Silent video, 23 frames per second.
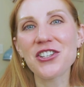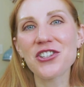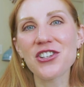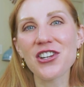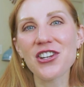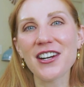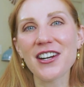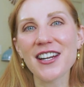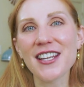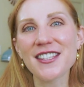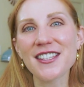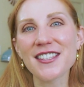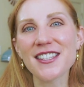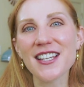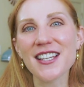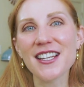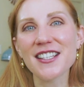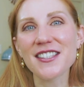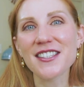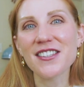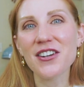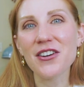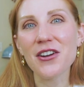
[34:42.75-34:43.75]
and share
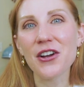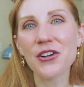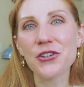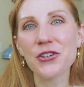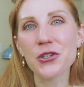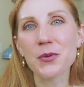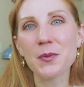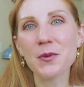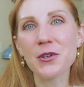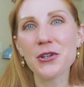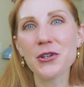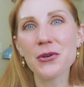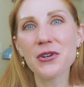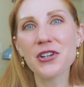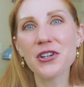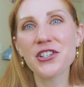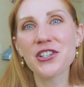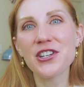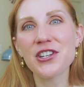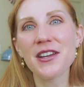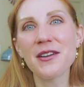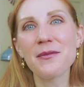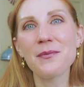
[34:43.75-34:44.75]
insights on
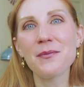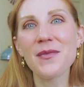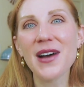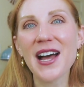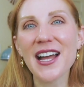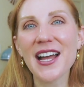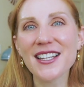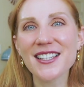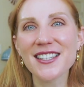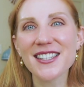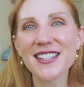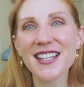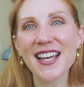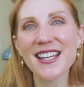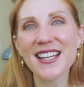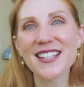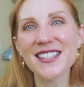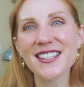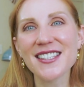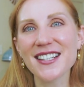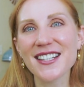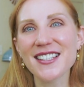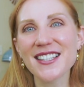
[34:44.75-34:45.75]
entrepreneurship,
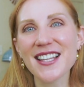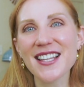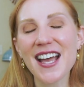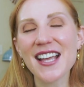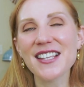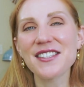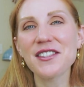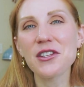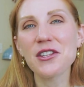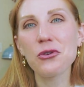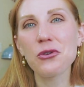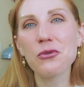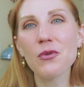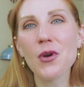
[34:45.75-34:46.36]
mindset, success,